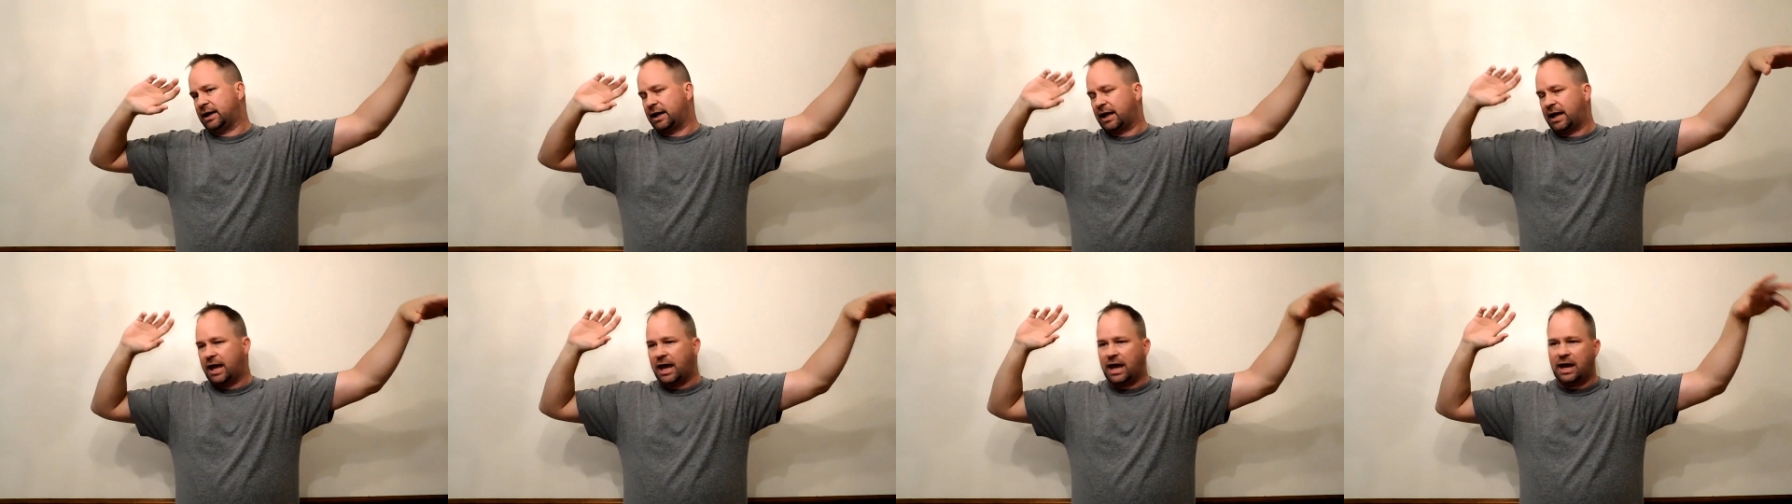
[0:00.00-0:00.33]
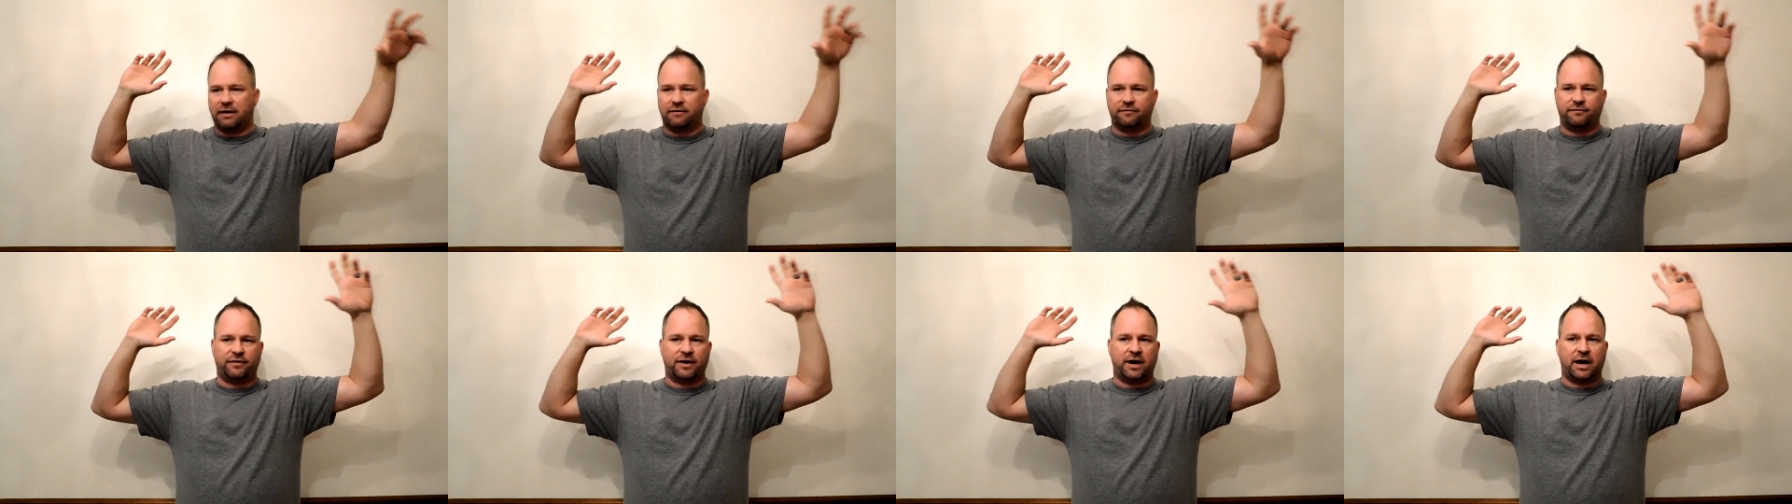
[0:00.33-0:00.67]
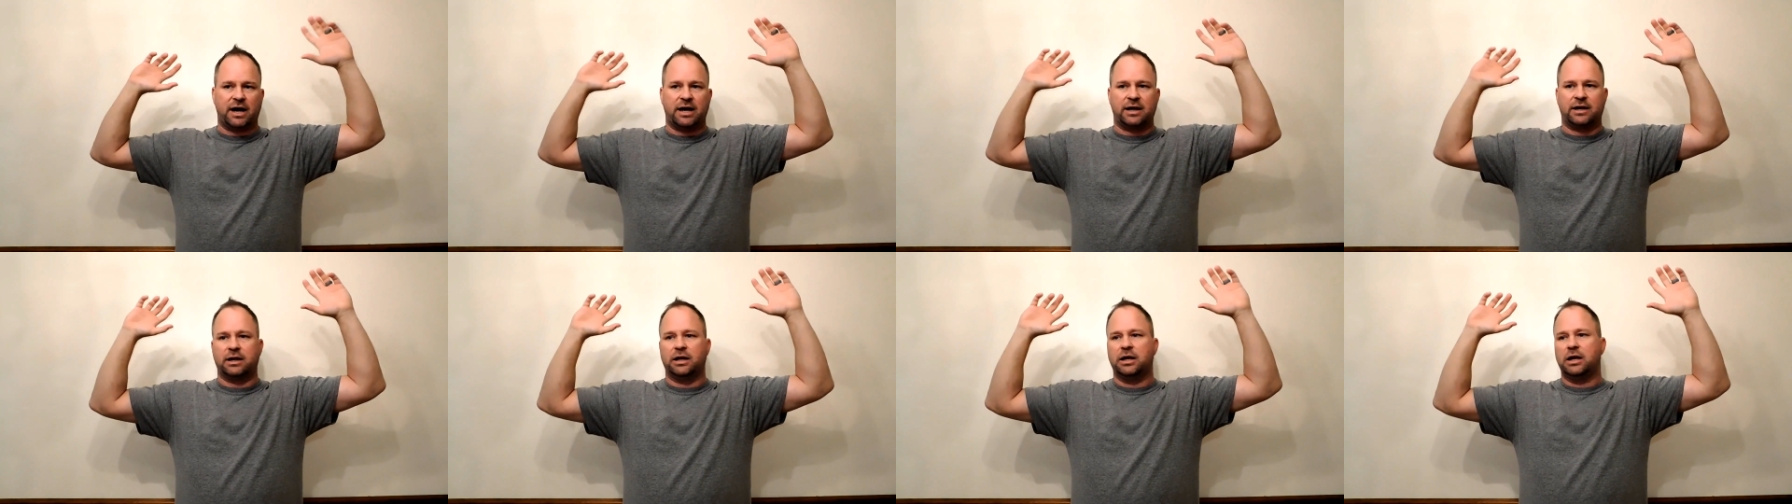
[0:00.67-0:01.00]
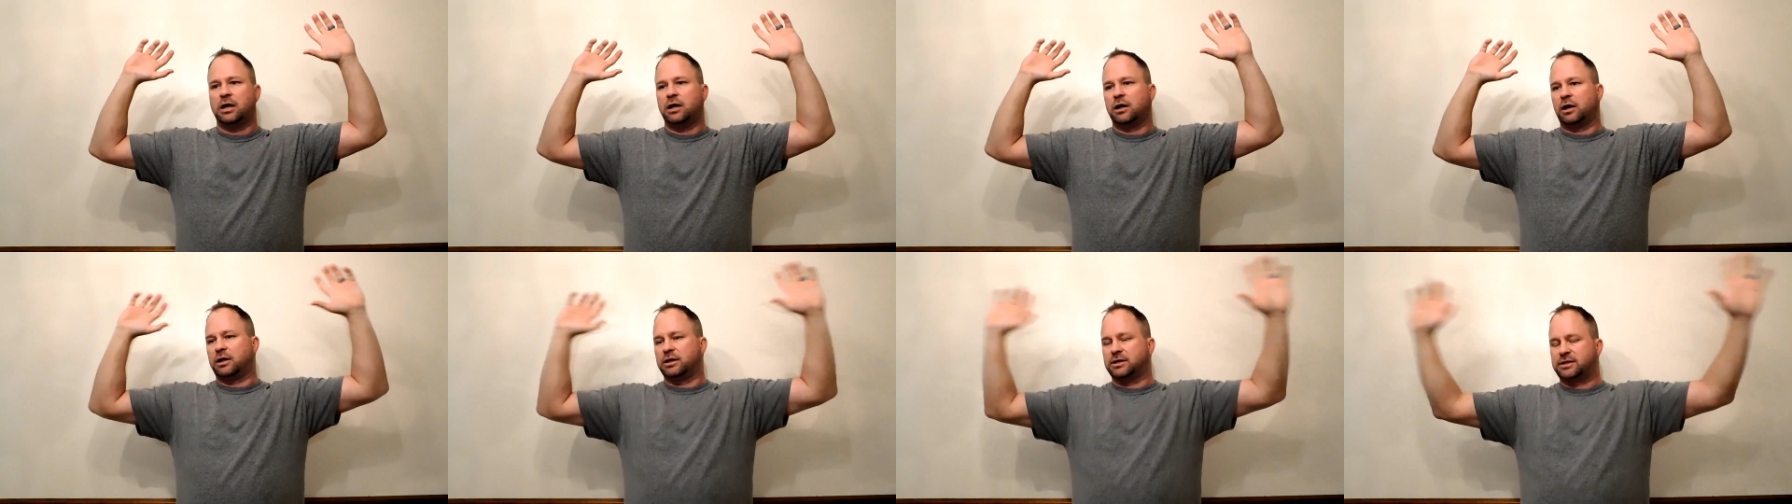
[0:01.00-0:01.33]
I can't find
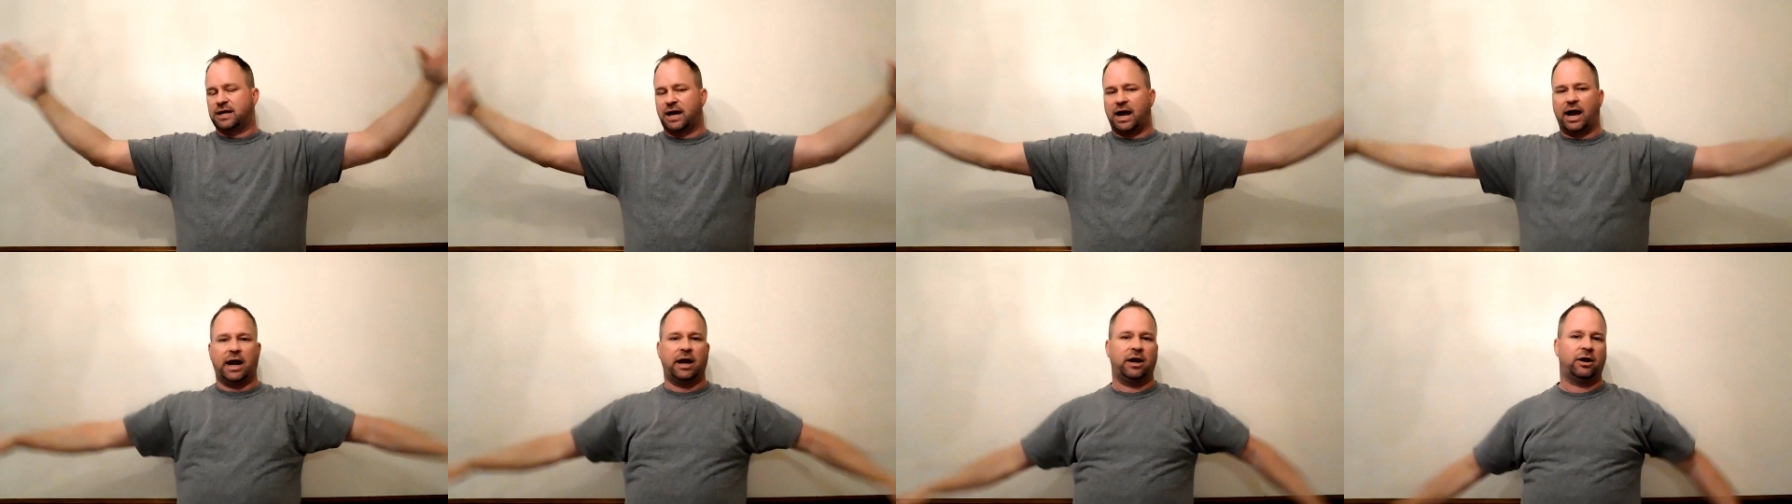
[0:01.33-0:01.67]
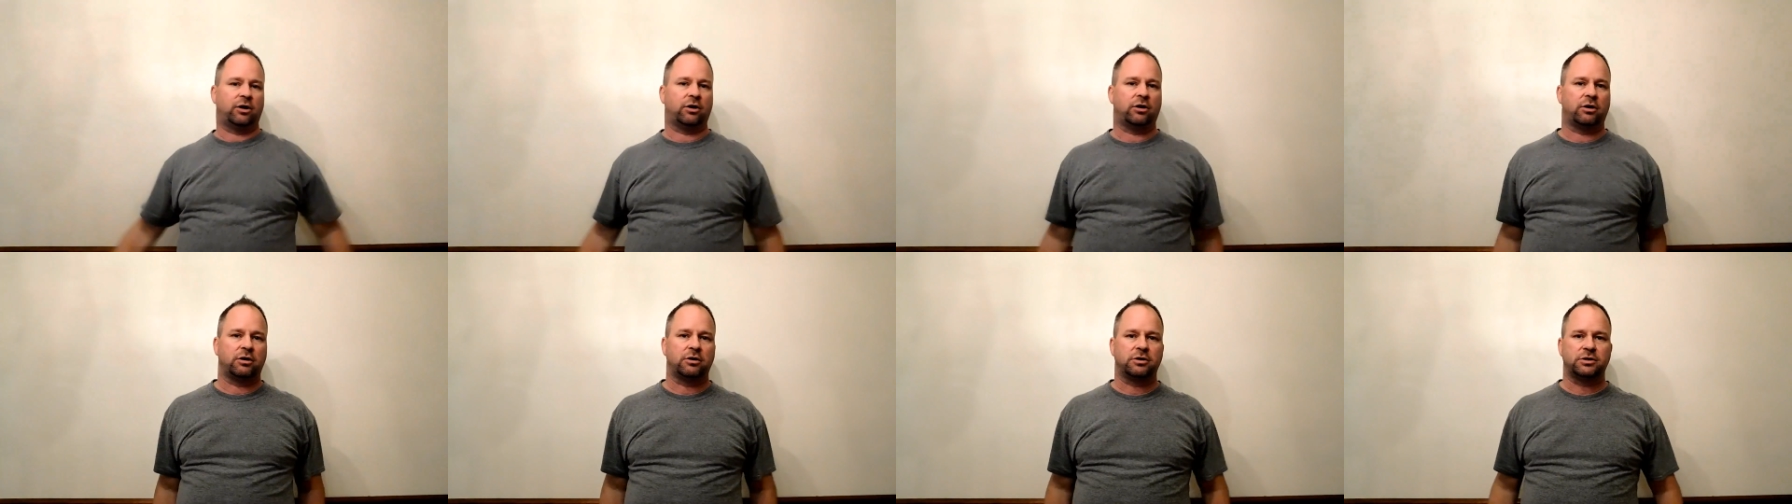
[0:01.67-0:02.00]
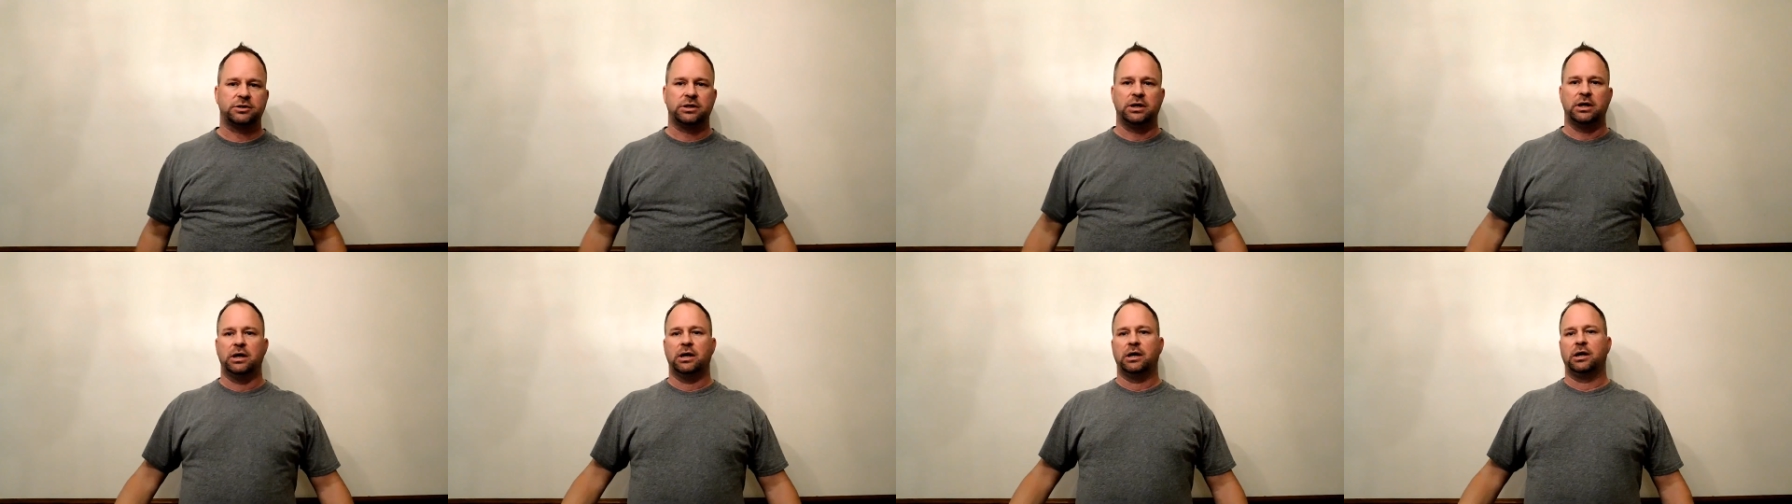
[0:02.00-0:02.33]
containers.